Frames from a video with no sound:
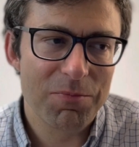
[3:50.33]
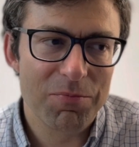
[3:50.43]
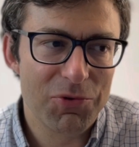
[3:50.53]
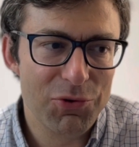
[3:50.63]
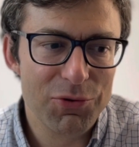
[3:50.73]

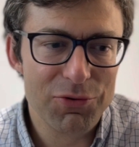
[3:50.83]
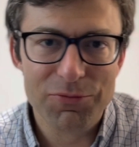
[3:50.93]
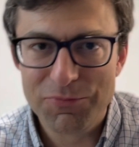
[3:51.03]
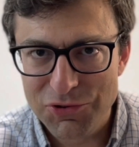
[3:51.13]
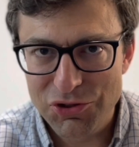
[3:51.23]

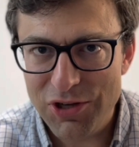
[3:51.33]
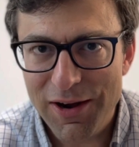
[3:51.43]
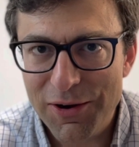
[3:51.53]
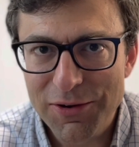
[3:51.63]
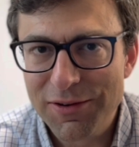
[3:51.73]
Google
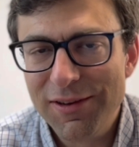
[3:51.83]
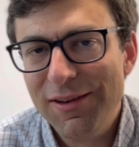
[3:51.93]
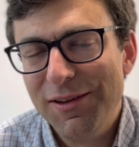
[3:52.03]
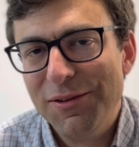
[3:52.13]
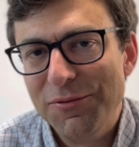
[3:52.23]
shared
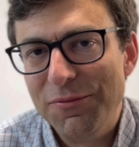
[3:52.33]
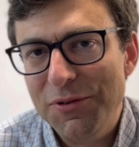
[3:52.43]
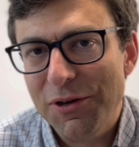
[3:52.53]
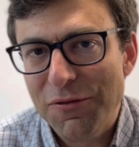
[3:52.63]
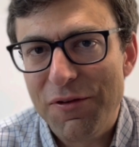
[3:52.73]

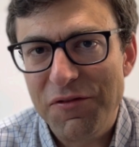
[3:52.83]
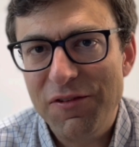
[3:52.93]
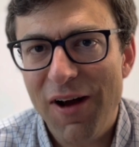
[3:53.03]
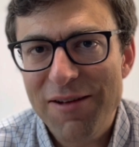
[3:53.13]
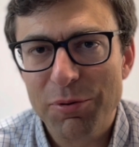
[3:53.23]

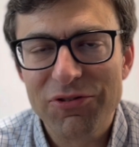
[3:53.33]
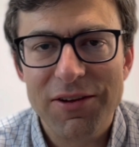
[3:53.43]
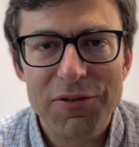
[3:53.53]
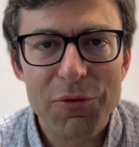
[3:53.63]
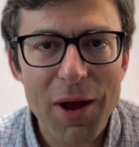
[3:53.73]

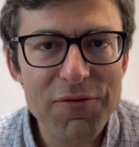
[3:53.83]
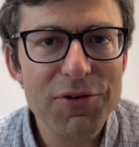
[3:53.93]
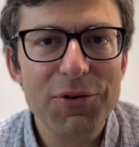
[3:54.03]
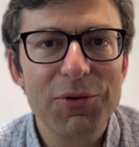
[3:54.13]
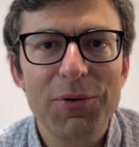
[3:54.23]
55% of the
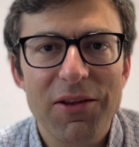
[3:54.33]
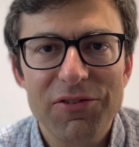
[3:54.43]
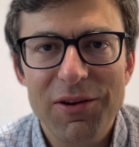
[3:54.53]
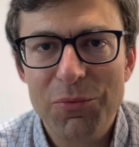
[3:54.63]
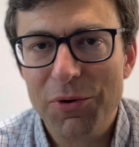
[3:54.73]
revenue as
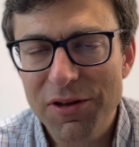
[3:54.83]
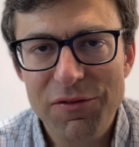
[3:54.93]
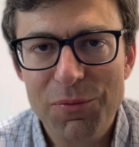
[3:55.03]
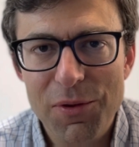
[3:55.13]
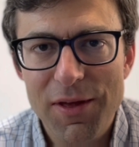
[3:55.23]
they would
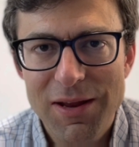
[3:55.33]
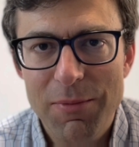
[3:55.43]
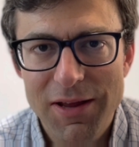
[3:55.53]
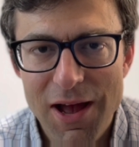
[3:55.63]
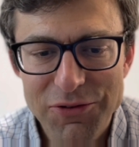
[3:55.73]
have with
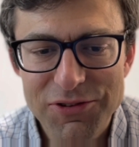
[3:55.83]
anybody else.